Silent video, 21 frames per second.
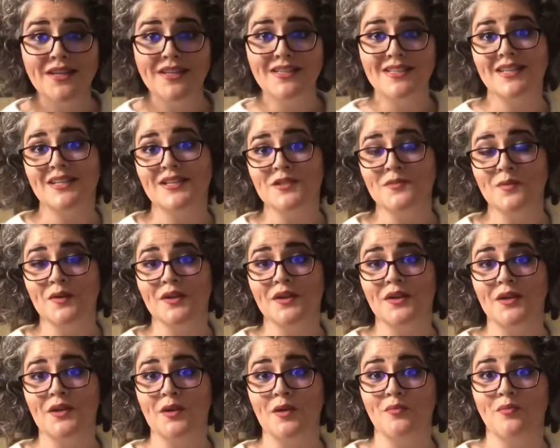Dance Monkey
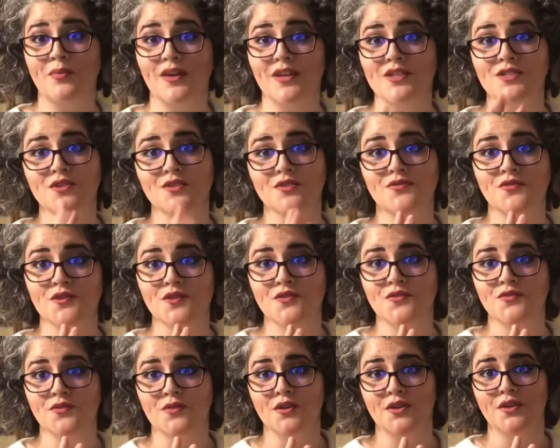on bass, those first
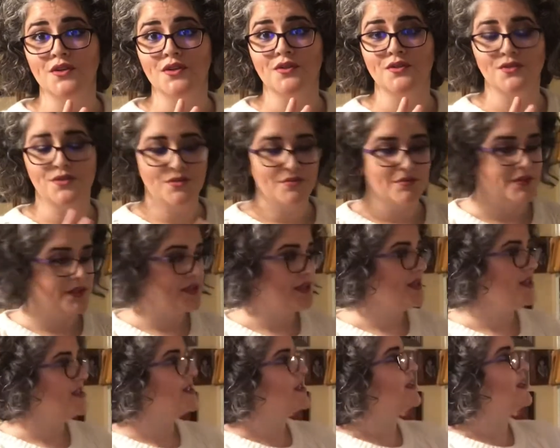four notes are really
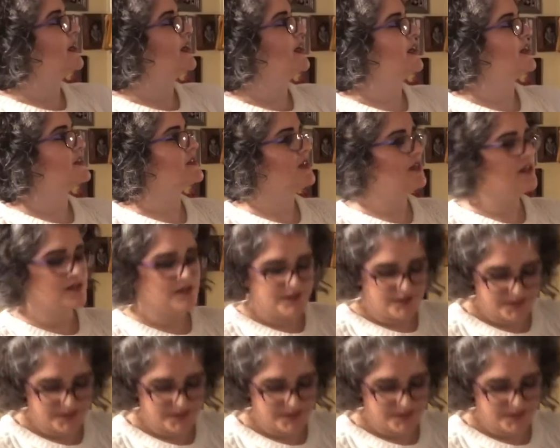easy to access.